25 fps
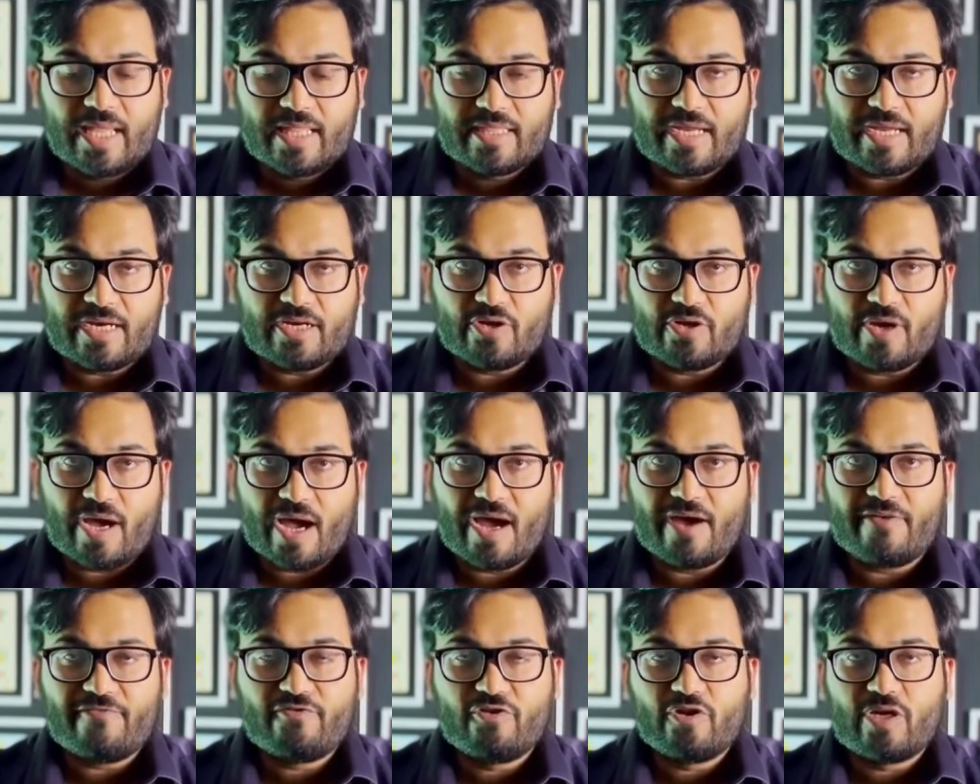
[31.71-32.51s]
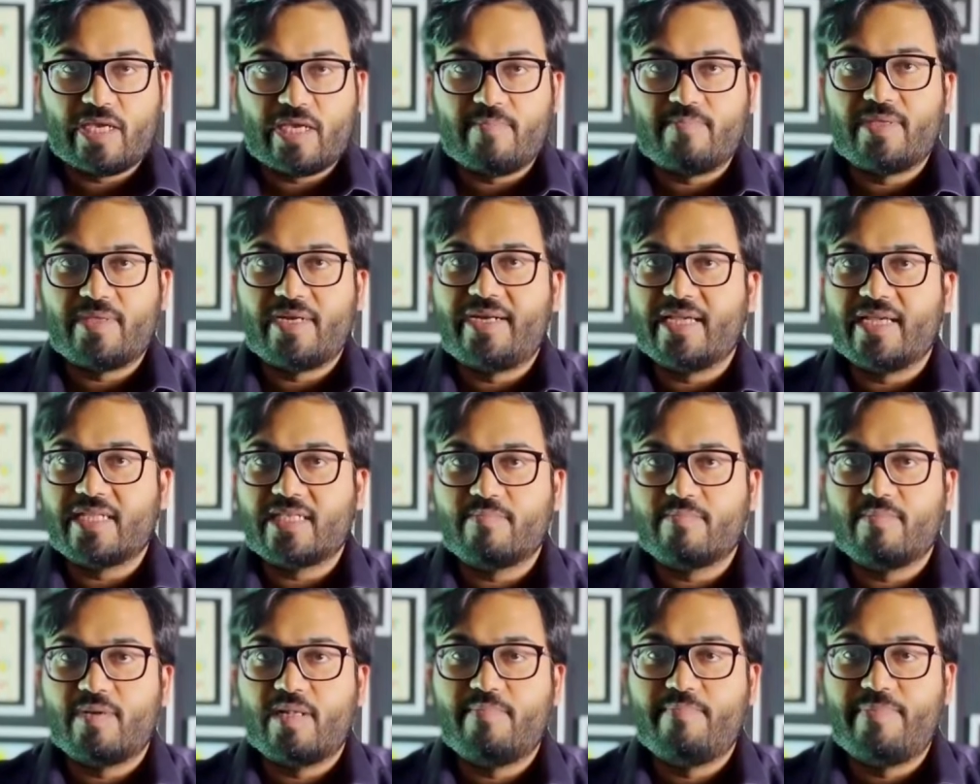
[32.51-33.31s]
that you have to keep the
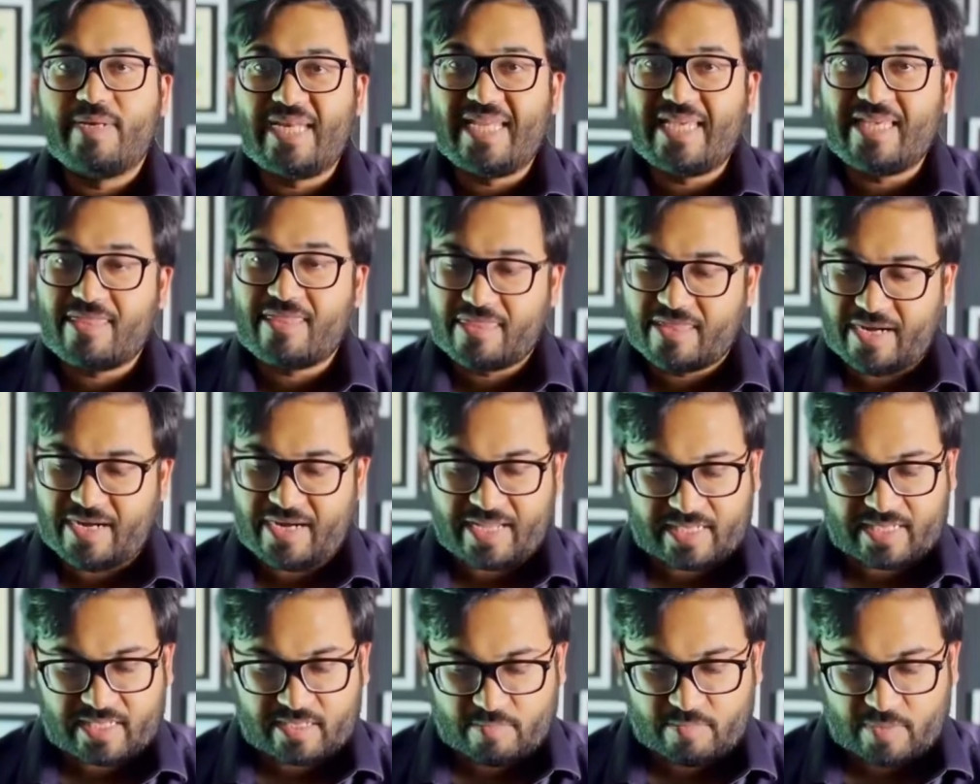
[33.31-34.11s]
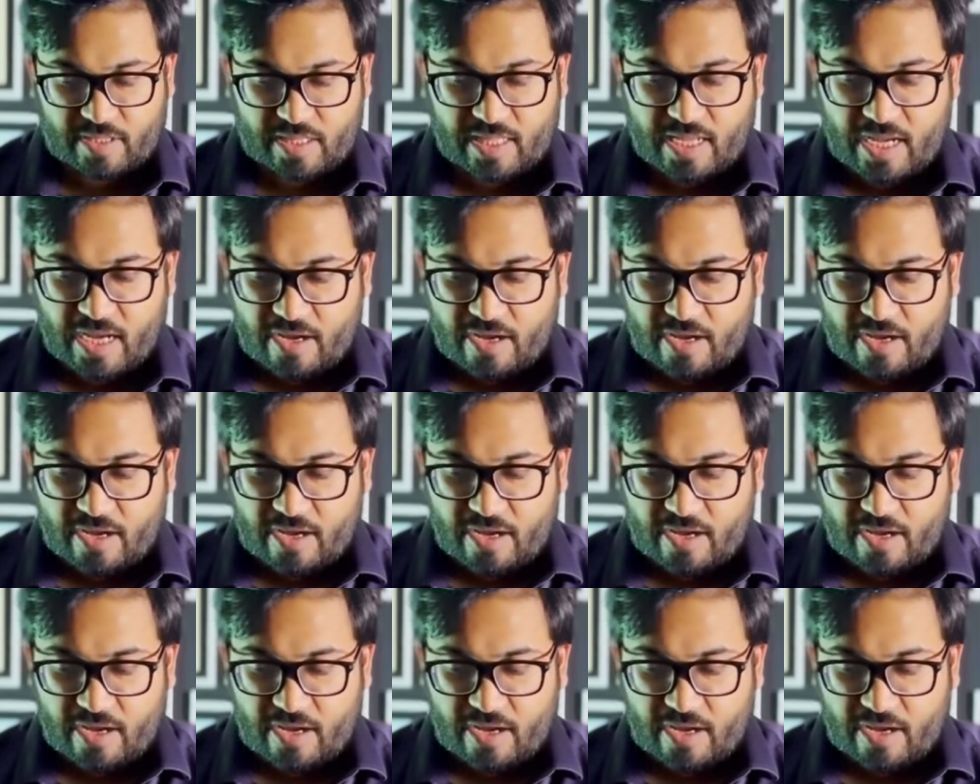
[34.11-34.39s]
decimal beneath the decimal.